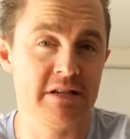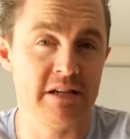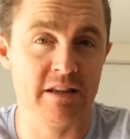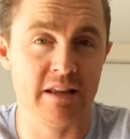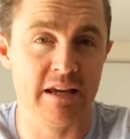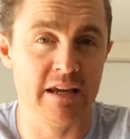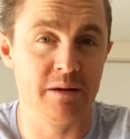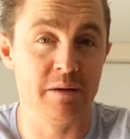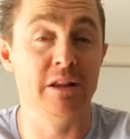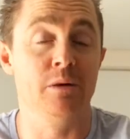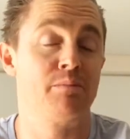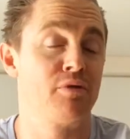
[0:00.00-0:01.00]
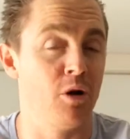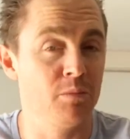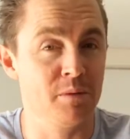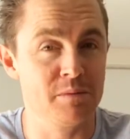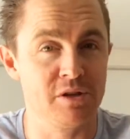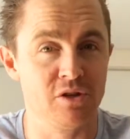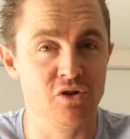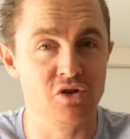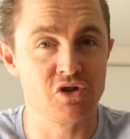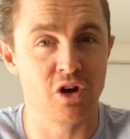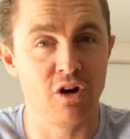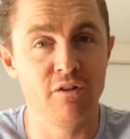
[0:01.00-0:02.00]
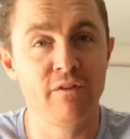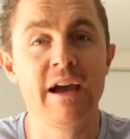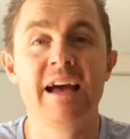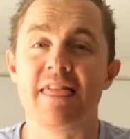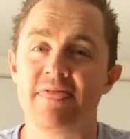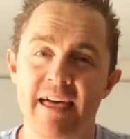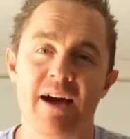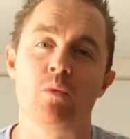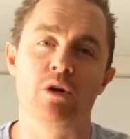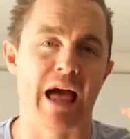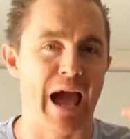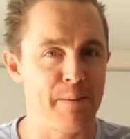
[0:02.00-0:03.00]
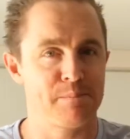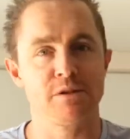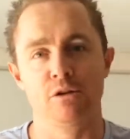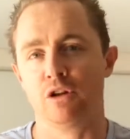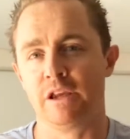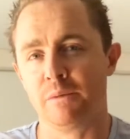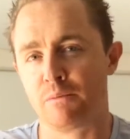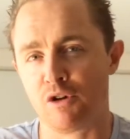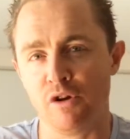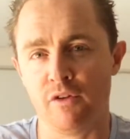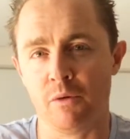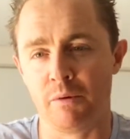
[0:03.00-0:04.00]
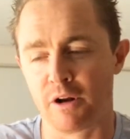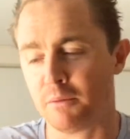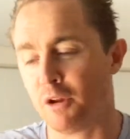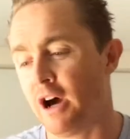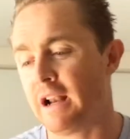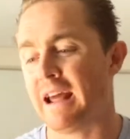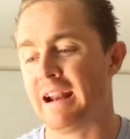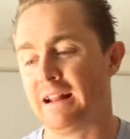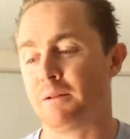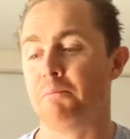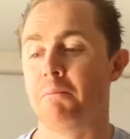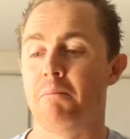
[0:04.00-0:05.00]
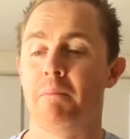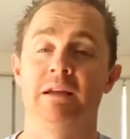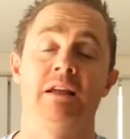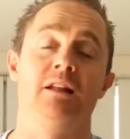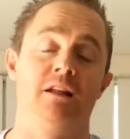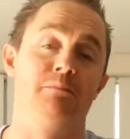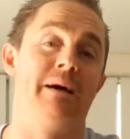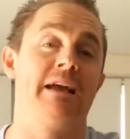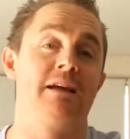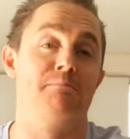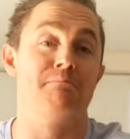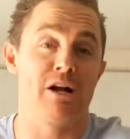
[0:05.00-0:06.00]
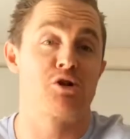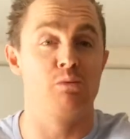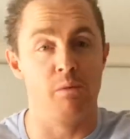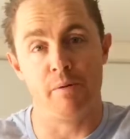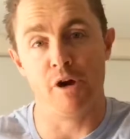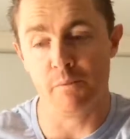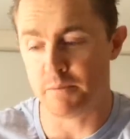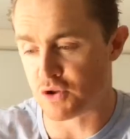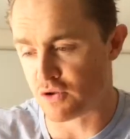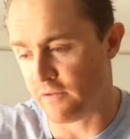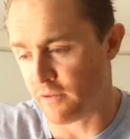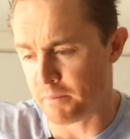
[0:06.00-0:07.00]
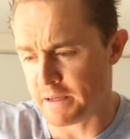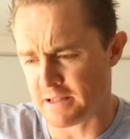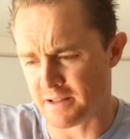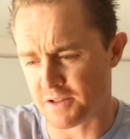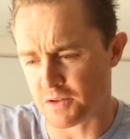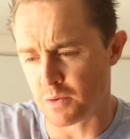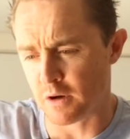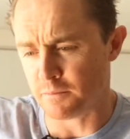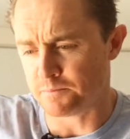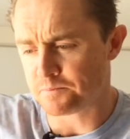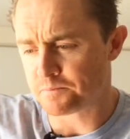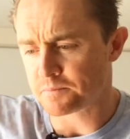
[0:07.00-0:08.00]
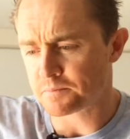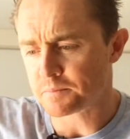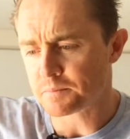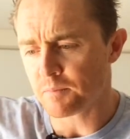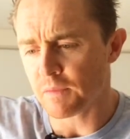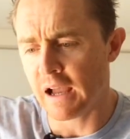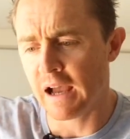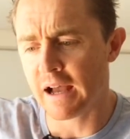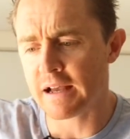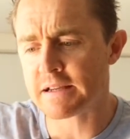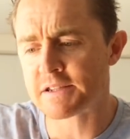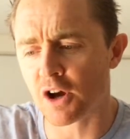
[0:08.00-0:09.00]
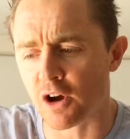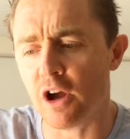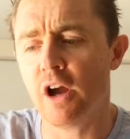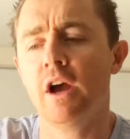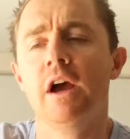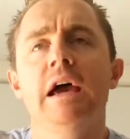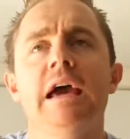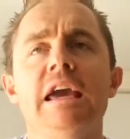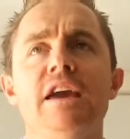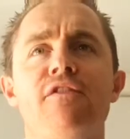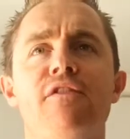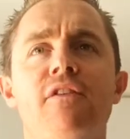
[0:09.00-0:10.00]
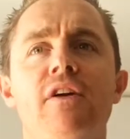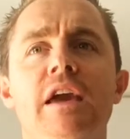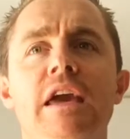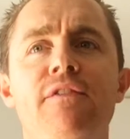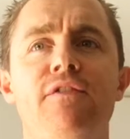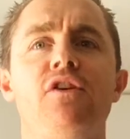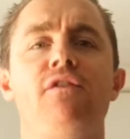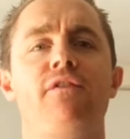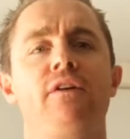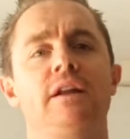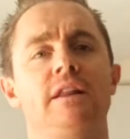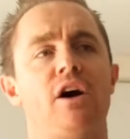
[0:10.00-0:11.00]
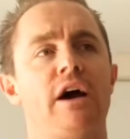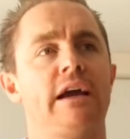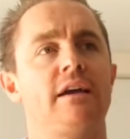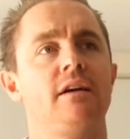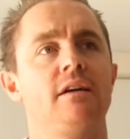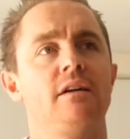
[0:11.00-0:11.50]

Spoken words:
in the problems that you solve, that will absolutely improve your bottom line, and it'll make it a much more purpose-driven business as well. So if you feel like